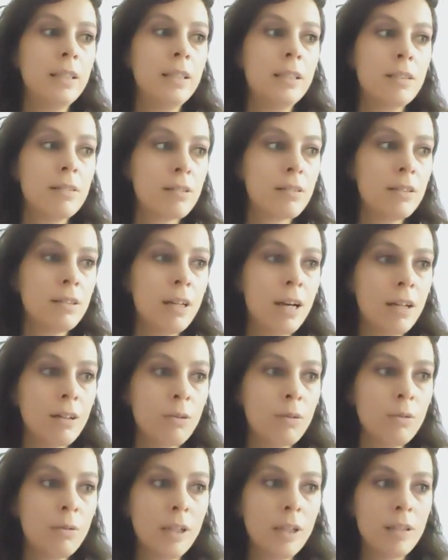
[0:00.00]
And it's
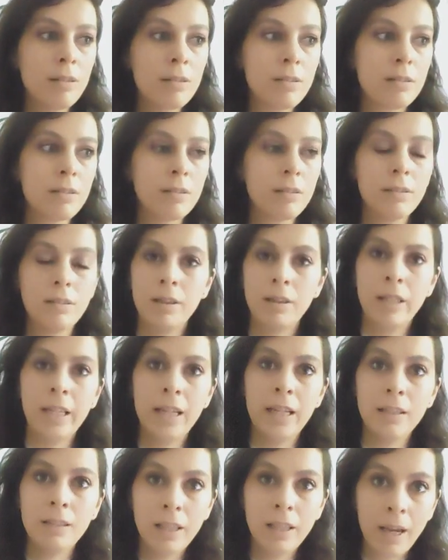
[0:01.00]
not always
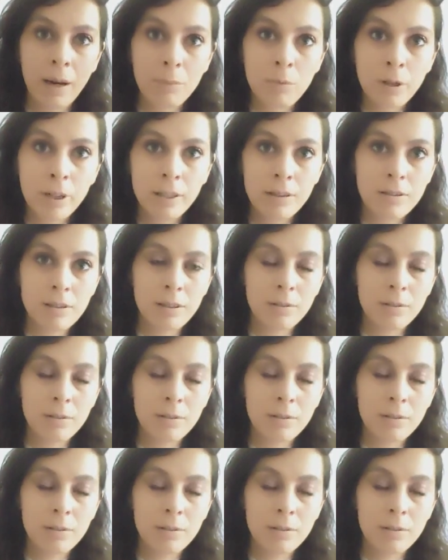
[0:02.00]
that elaborate.